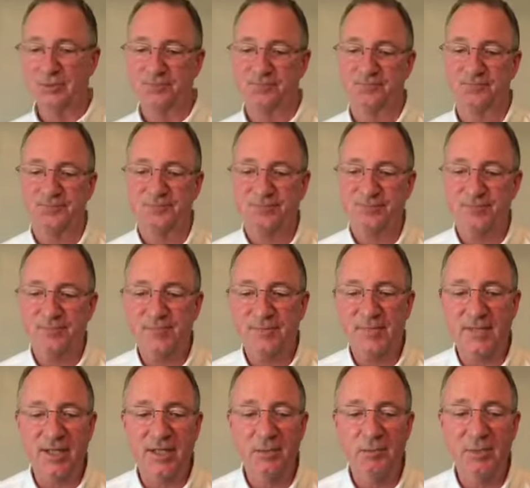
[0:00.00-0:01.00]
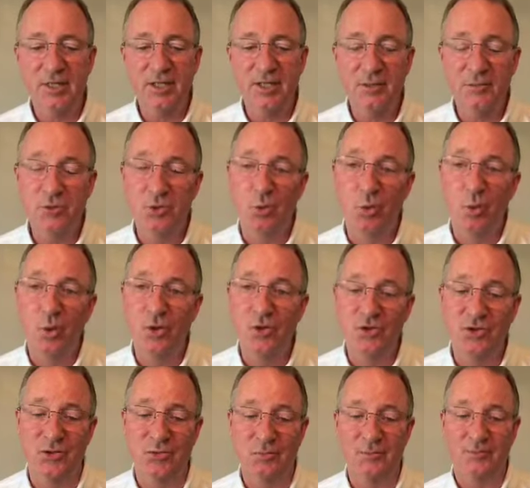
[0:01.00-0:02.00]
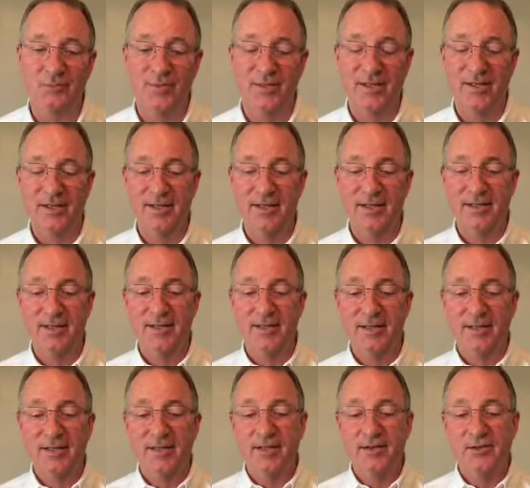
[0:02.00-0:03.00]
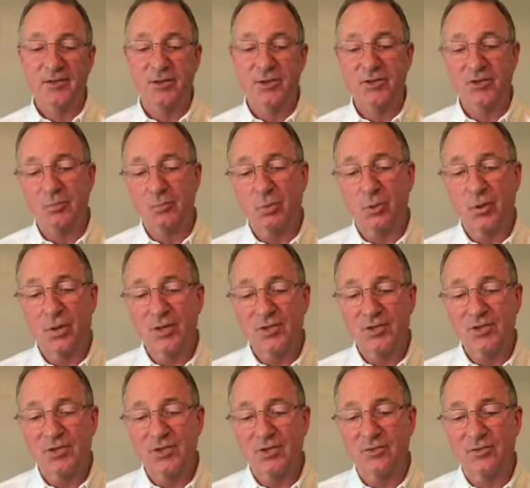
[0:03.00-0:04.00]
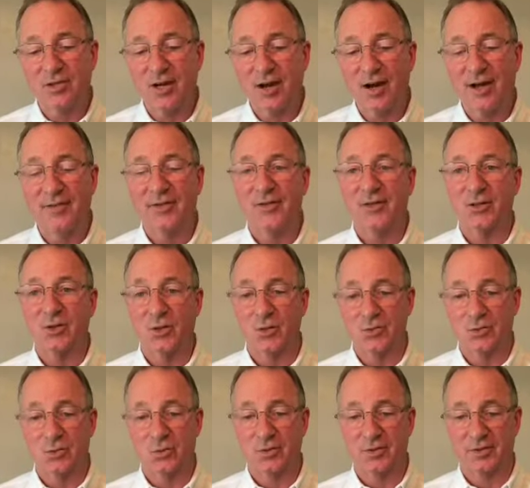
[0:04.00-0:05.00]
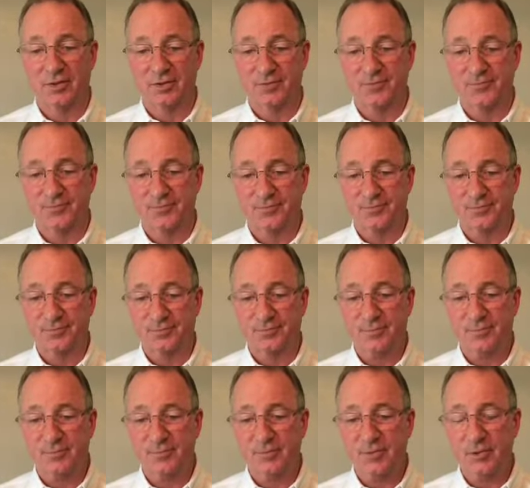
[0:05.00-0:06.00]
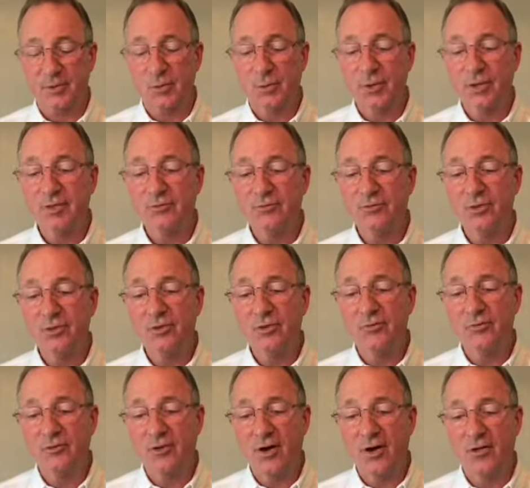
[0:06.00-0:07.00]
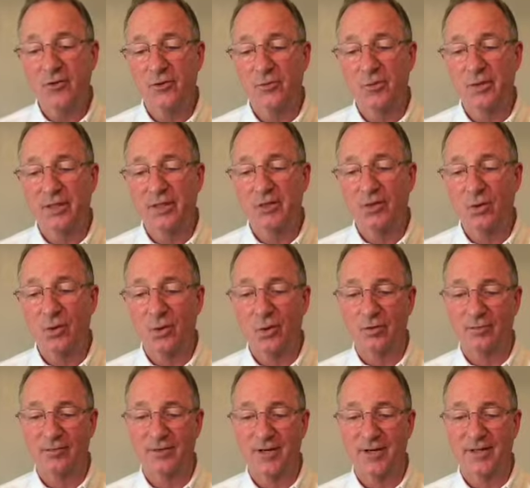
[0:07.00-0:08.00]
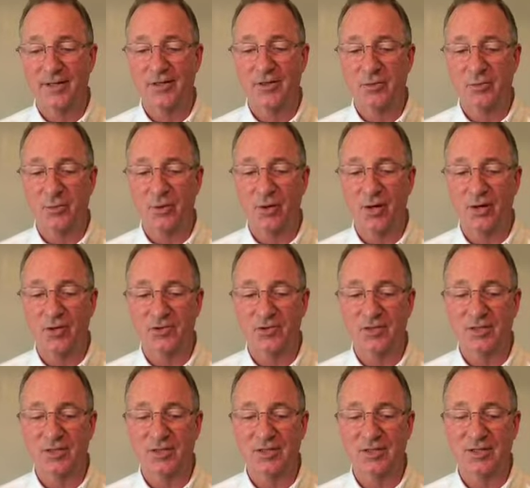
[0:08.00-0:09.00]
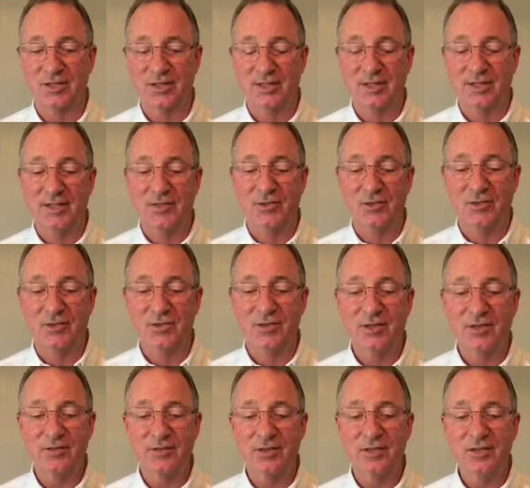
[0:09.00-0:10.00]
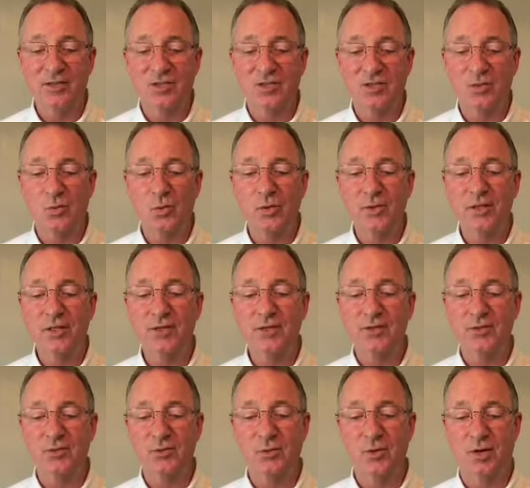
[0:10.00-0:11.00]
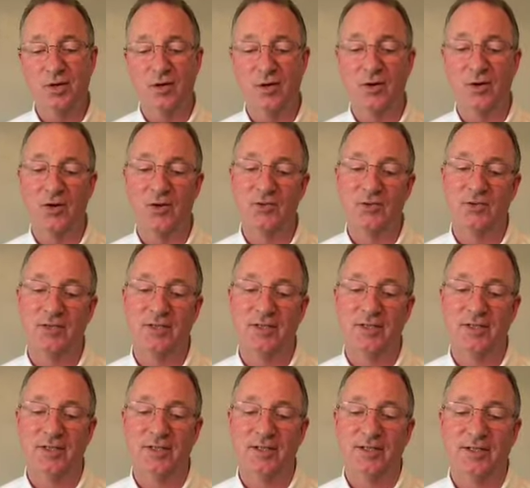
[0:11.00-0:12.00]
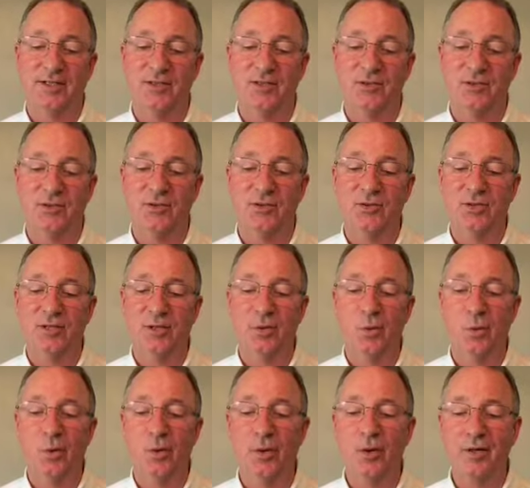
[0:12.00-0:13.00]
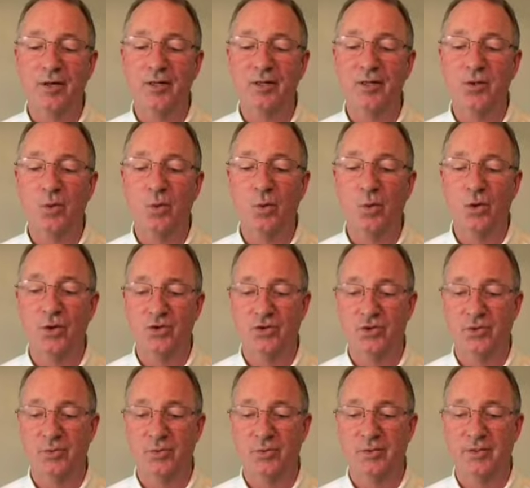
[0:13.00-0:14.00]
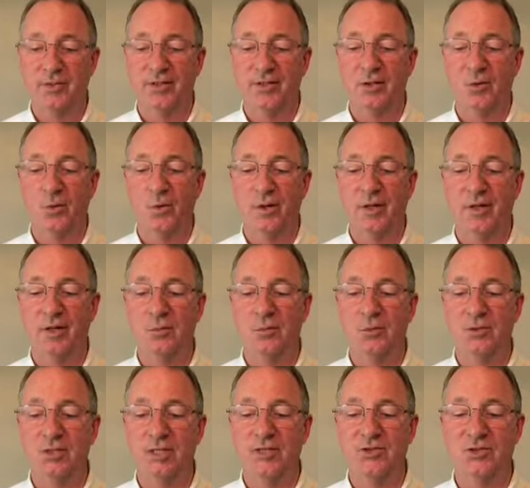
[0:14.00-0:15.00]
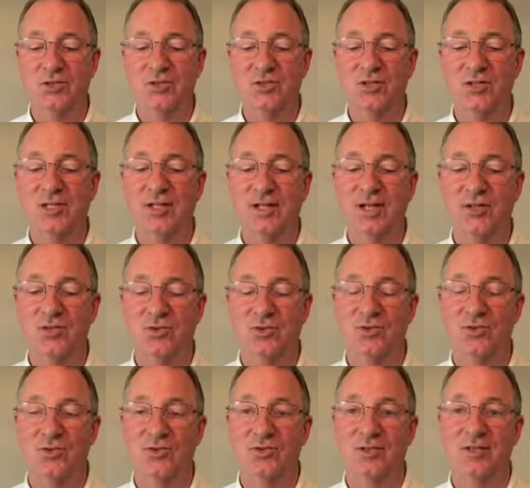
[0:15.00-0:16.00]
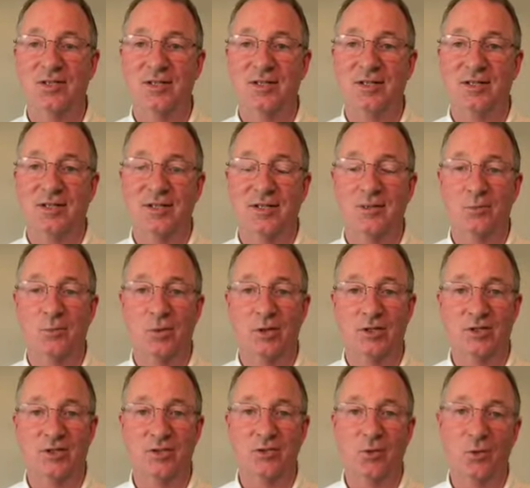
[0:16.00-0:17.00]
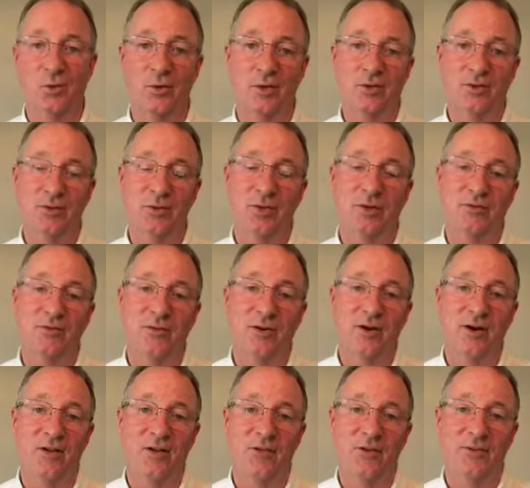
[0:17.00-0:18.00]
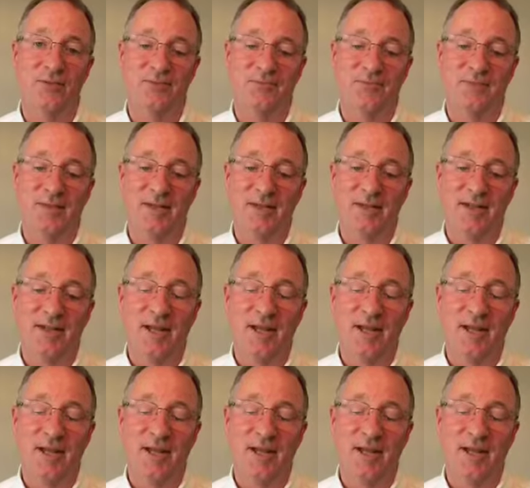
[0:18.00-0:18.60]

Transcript: Excuse me. And becomes worship. There is a presence of God that goes with it. We can feel the Father being glorified in the process, and there's nothing sweeter to our hearts than turning work into worship in a way that blesses nations and brings glory to our Father.